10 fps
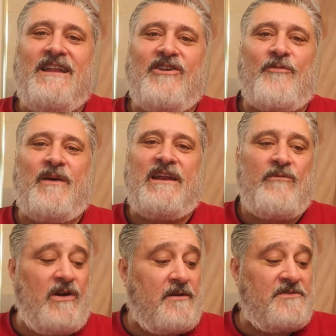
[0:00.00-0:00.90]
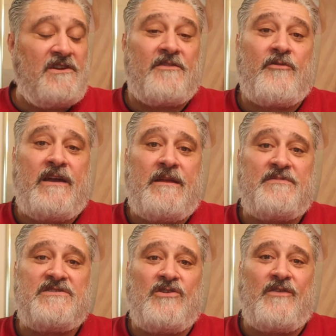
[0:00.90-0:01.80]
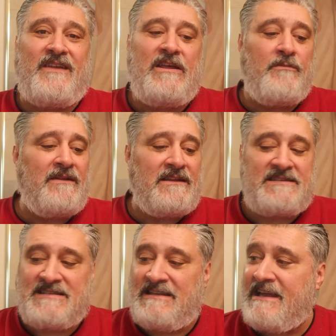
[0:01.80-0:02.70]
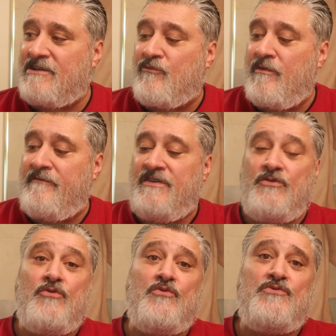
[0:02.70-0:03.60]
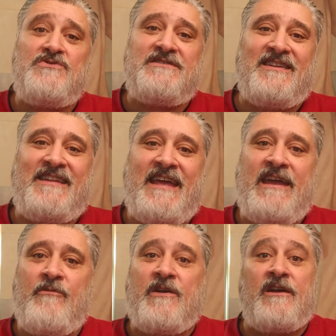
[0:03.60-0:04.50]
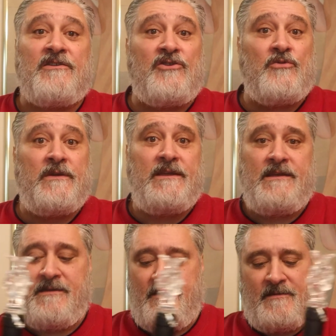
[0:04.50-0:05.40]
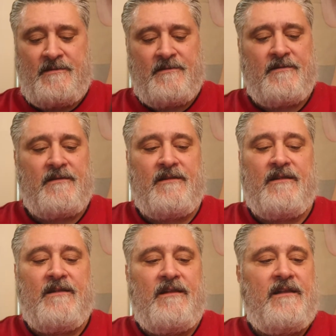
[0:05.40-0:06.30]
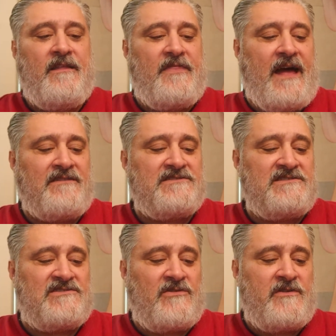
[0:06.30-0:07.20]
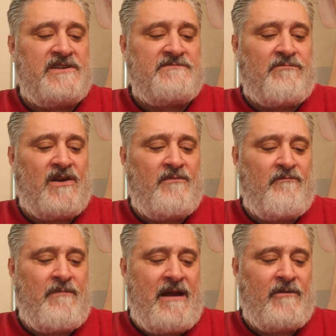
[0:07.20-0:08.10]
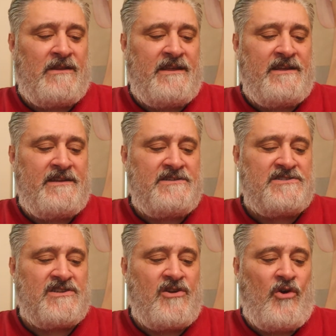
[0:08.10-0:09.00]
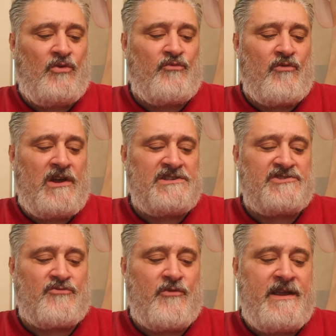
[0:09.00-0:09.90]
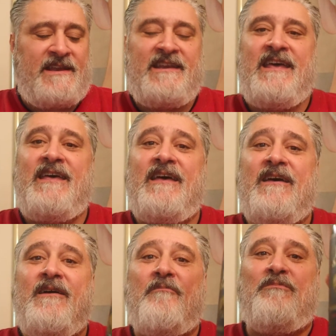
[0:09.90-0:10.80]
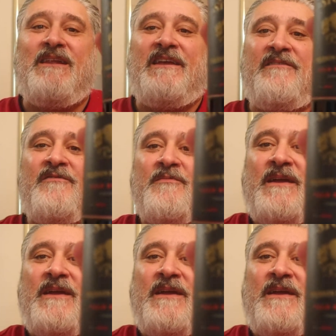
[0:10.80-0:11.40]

Hello, everybody. Welcome to another great episode of Hillbilly Select Reviews. Today we are doing Thousand Stories Bourbon Barrel Aged Gold Rush Red Blend from